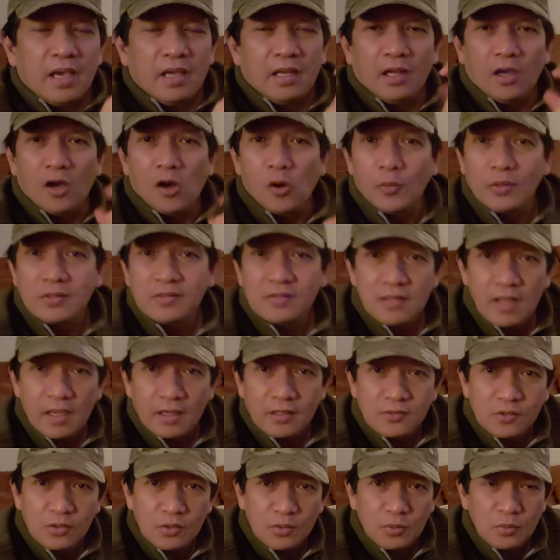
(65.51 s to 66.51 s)
And I always
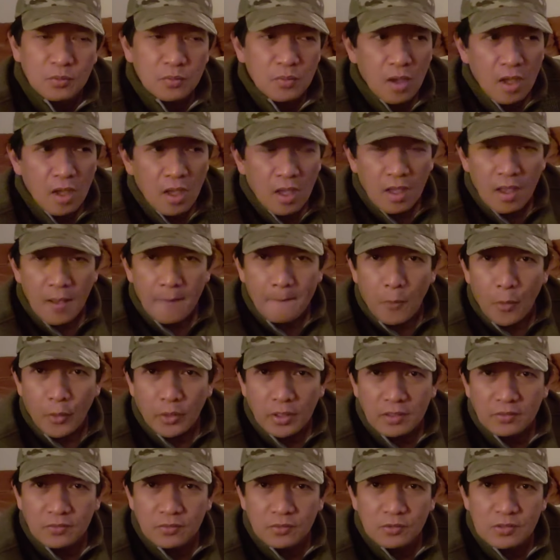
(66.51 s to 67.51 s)
like to
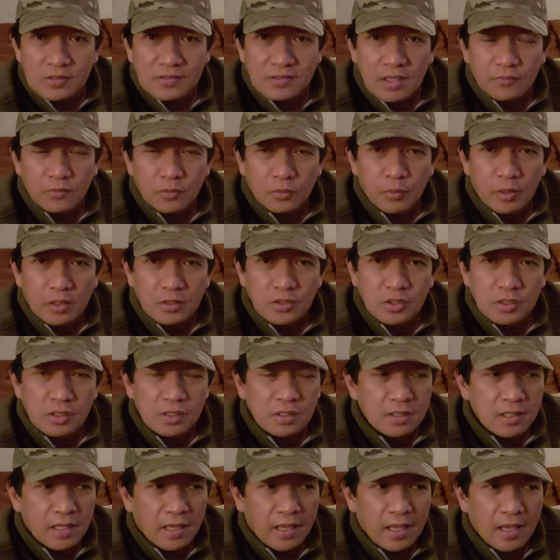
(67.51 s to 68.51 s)
point it to the safe
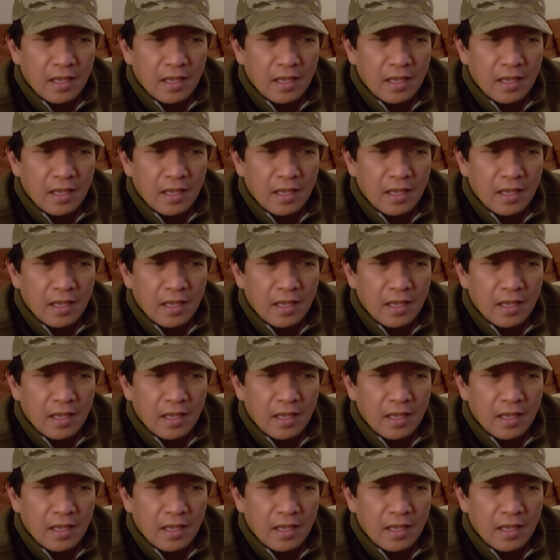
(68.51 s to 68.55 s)
direction